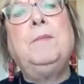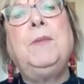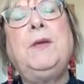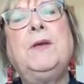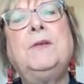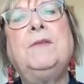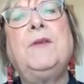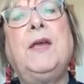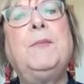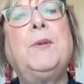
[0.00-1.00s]
because of
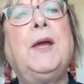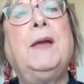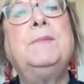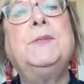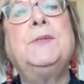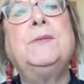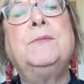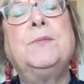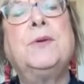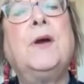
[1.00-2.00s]
Abraham's
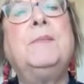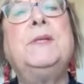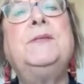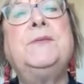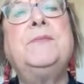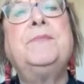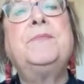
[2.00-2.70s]
promise.